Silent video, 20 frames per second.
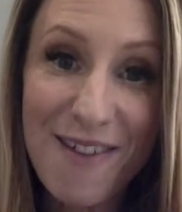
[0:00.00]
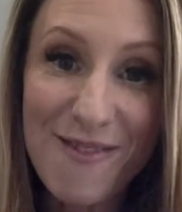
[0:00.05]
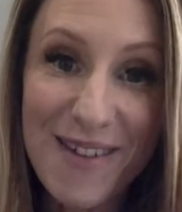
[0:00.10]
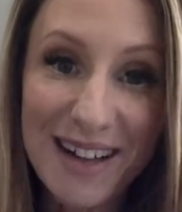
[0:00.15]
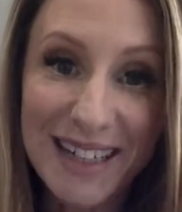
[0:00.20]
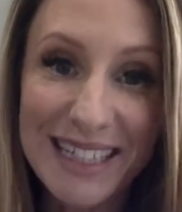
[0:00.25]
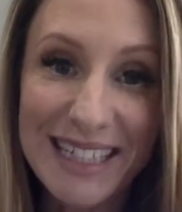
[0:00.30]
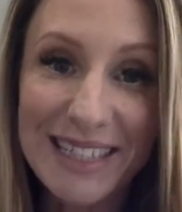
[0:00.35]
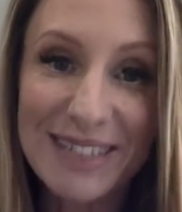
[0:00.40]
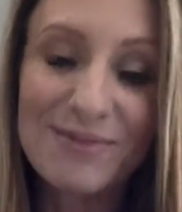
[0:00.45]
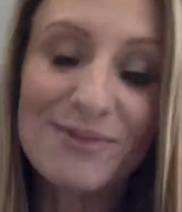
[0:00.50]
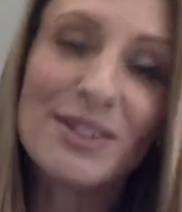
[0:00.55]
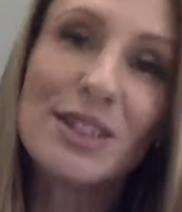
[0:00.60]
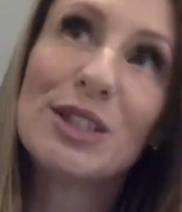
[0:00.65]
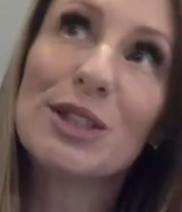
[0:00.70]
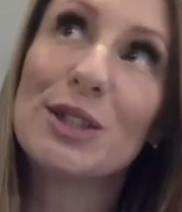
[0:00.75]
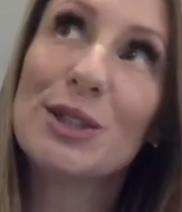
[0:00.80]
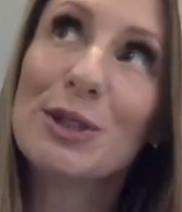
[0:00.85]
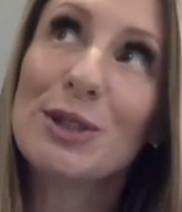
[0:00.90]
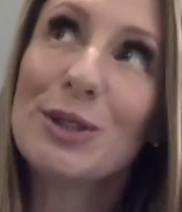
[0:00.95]
welcome
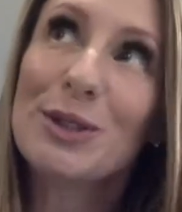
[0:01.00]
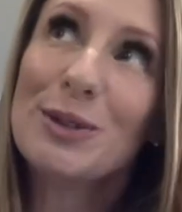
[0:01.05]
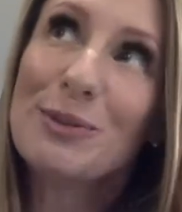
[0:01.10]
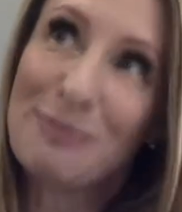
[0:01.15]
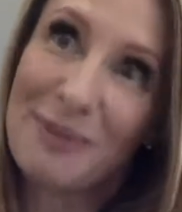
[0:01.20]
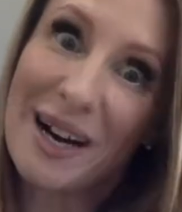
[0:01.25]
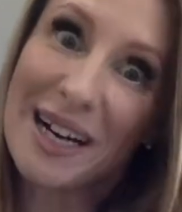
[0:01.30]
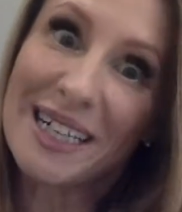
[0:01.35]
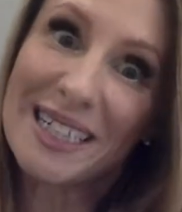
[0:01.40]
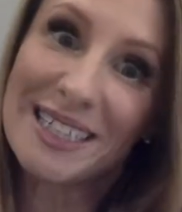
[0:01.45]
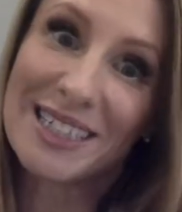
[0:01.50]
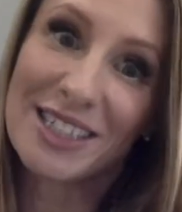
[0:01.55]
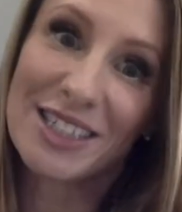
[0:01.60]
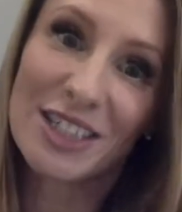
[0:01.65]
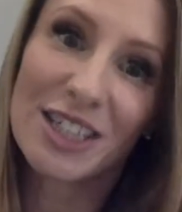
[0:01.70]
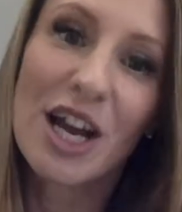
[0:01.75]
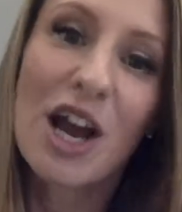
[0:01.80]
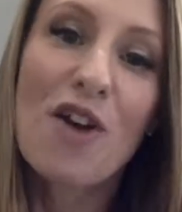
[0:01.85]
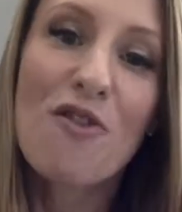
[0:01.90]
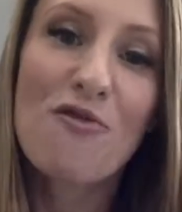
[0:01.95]
to
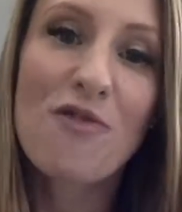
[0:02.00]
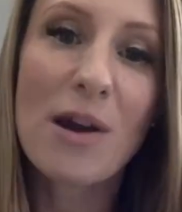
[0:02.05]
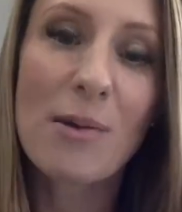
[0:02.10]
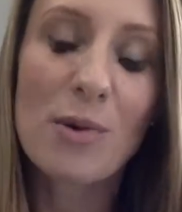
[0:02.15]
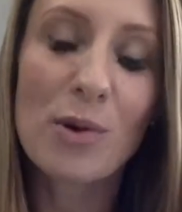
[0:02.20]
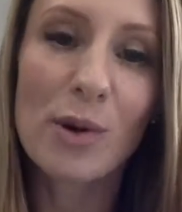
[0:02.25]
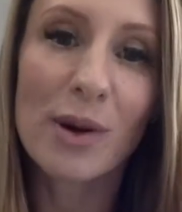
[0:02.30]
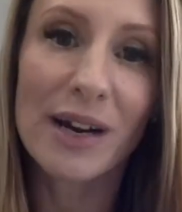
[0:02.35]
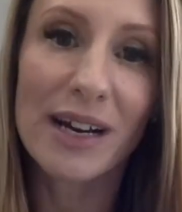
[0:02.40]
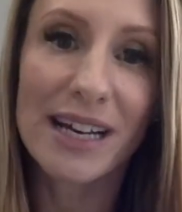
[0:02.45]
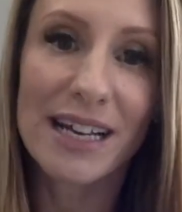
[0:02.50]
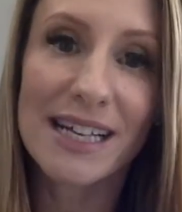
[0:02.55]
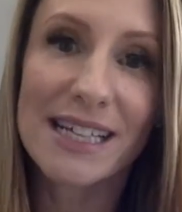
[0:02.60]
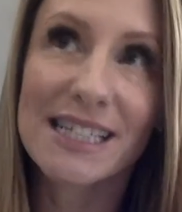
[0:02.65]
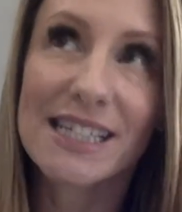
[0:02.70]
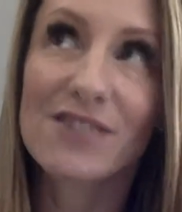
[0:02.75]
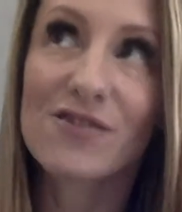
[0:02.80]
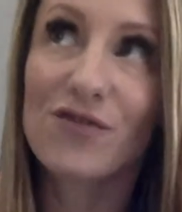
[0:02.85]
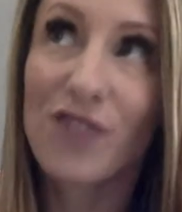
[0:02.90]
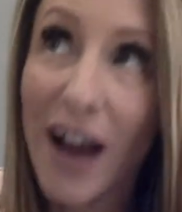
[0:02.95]
March. February
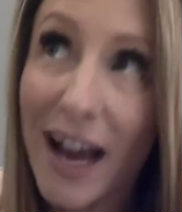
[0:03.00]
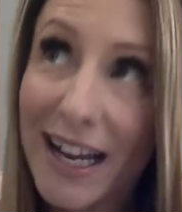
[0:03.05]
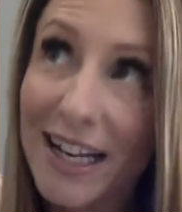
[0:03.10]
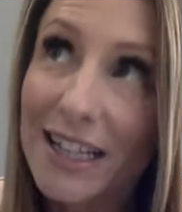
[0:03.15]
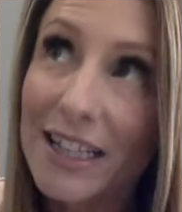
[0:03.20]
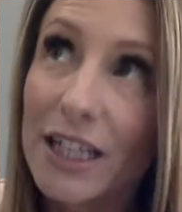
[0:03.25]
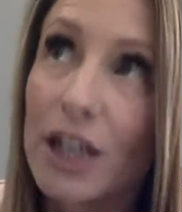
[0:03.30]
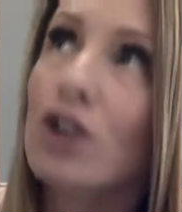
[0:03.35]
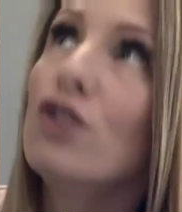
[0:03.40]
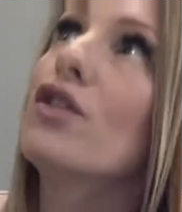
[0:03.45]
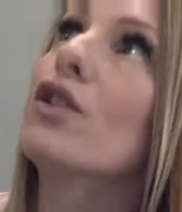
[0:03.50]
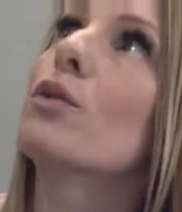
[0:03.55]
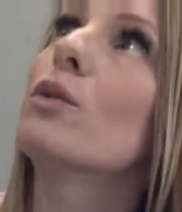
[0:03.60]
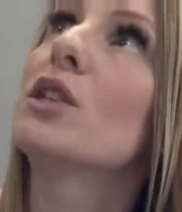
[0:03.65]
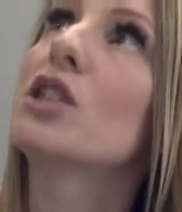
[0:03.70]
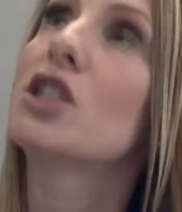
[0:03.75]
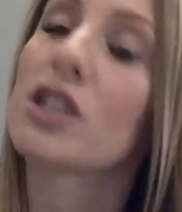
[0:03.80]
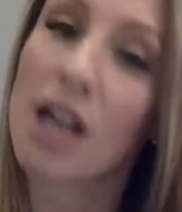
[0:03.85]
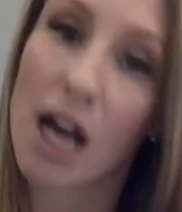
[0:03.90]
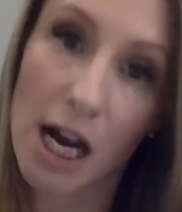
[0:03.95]
is finally over,
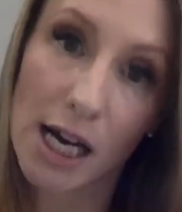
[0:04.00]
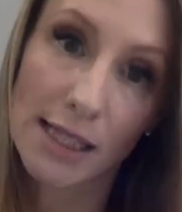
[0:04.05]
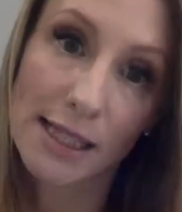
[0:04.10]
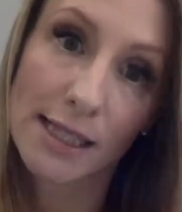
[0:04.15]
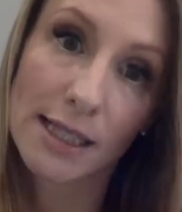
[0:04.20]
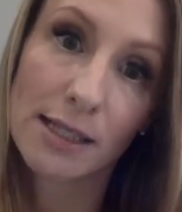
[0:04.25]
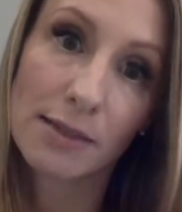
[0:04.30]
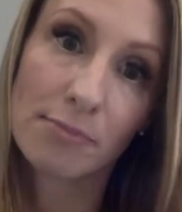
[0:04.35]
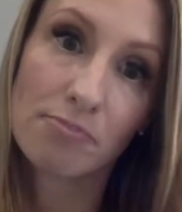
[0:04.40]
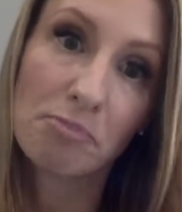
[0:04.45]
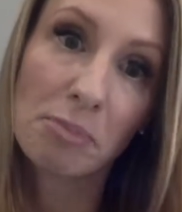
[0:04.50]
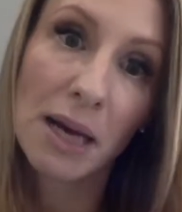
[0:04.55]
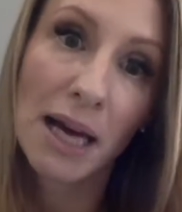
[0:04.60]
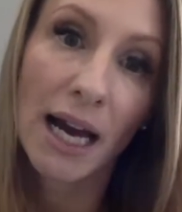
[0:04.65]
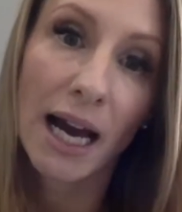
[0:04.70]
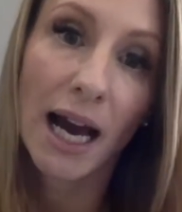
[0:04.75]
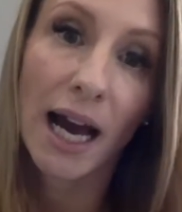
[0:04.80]
which is awesome.